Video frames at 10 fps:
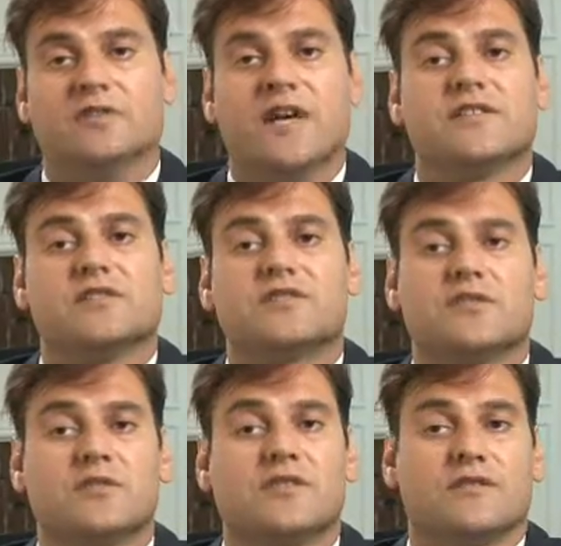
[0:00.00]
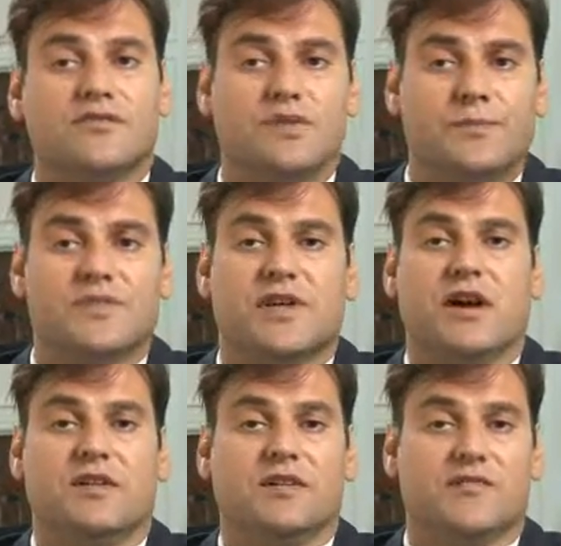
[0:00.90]
let us turn to the flip
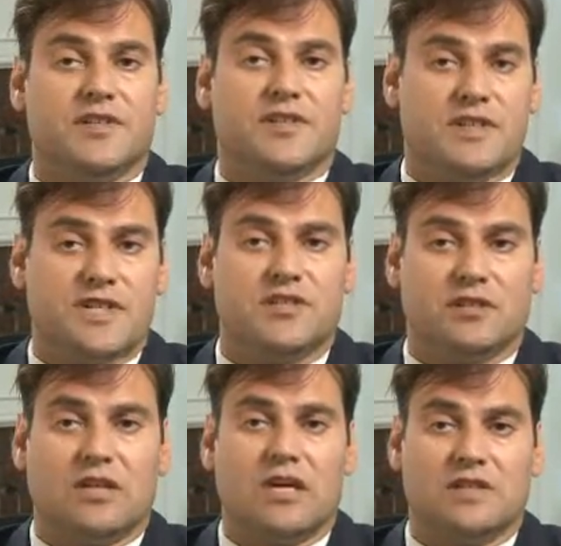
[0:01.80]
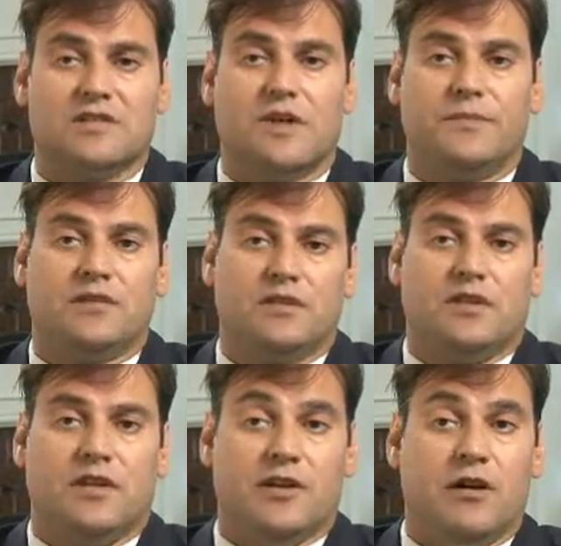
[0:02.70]
side of the detention concept.
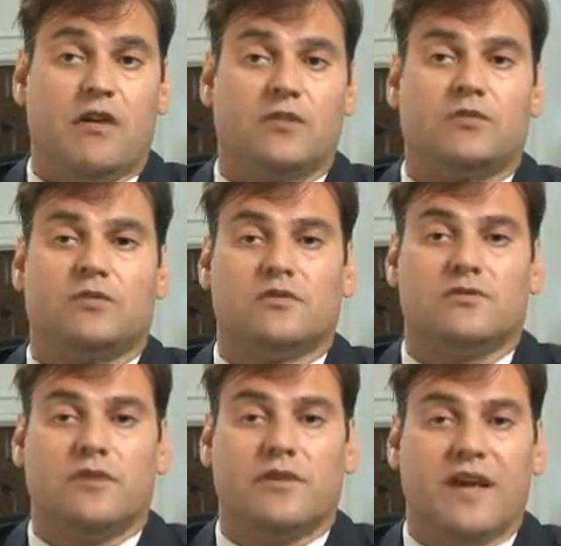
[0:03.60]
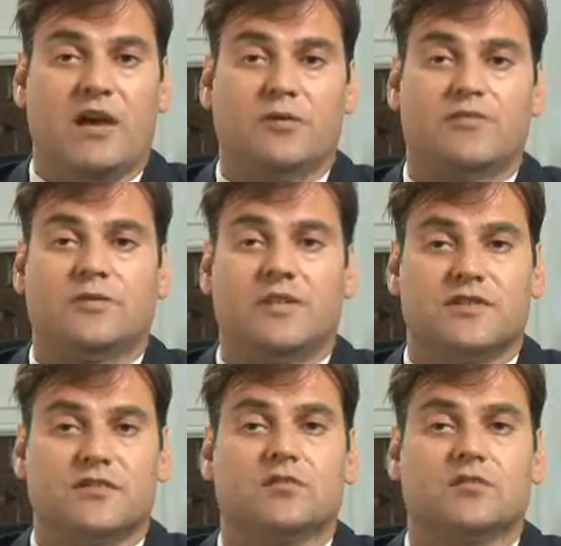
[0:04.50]
In other words, we are now referring to